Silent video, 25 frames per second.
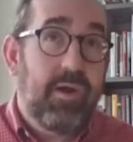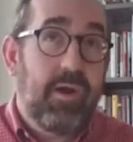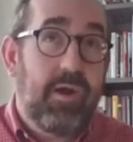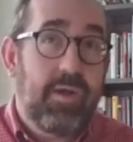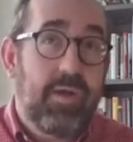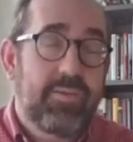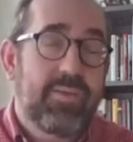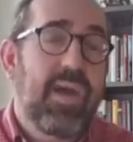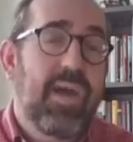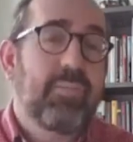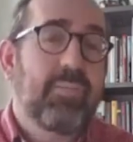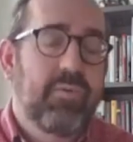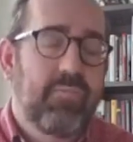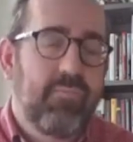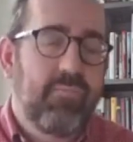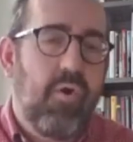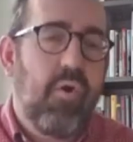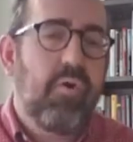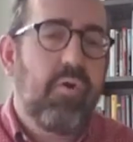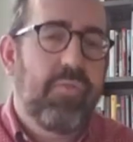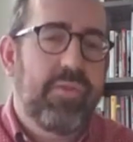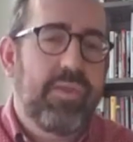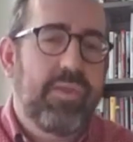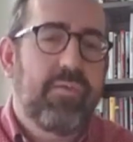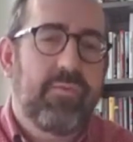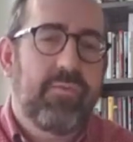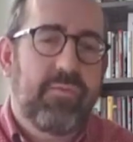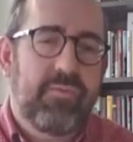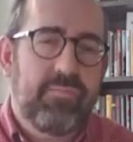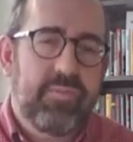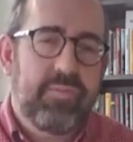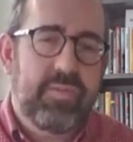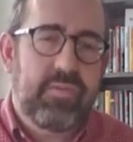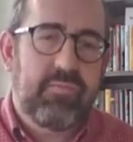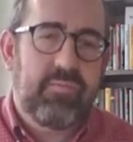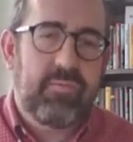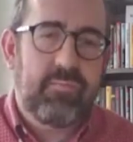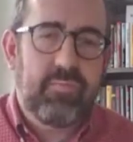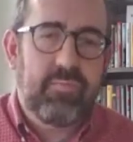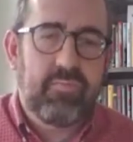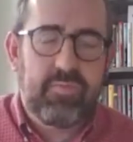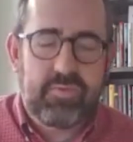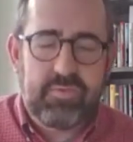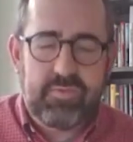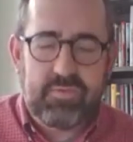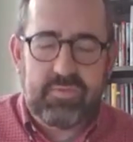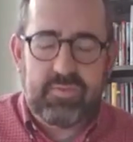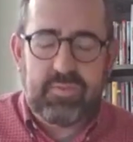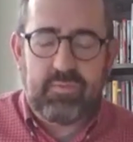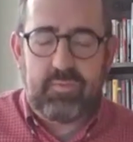on top of all the other specific
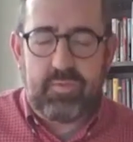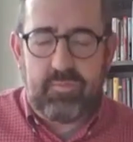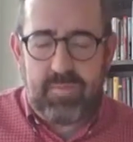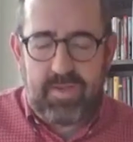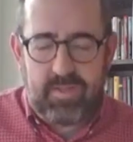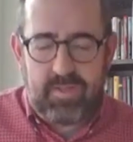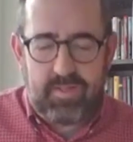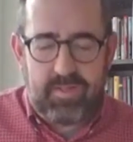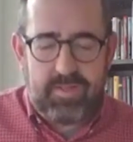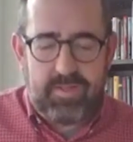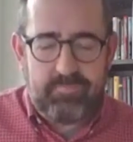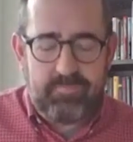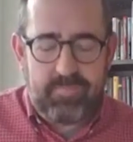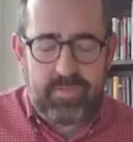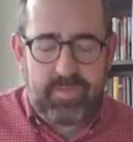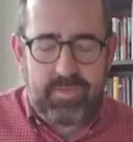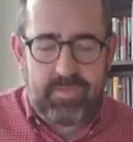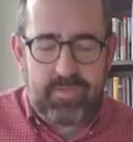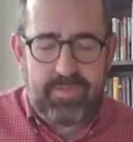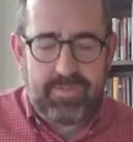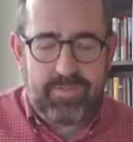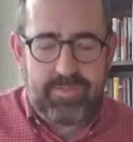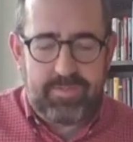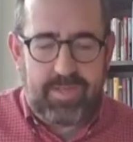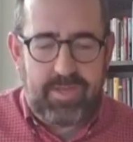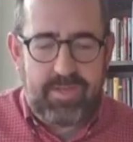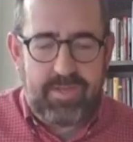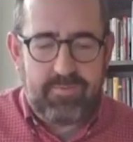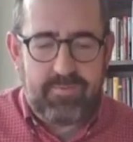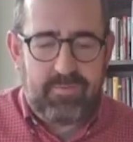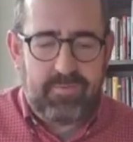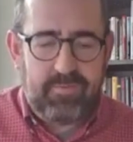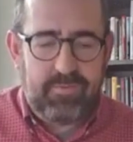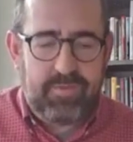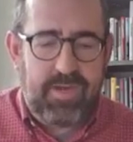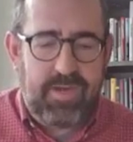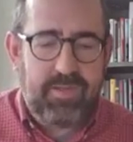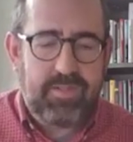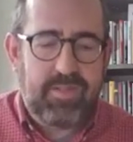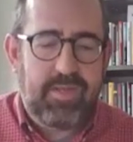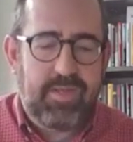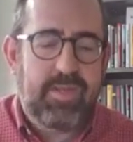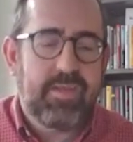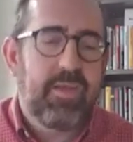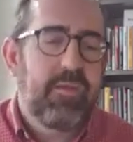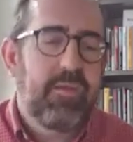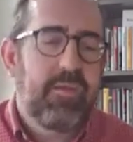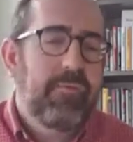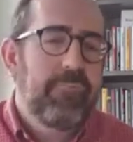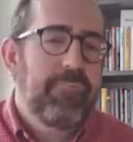provisions that we may like, may like or not
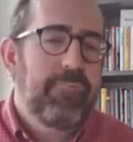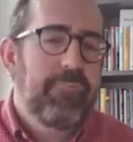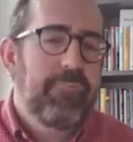like.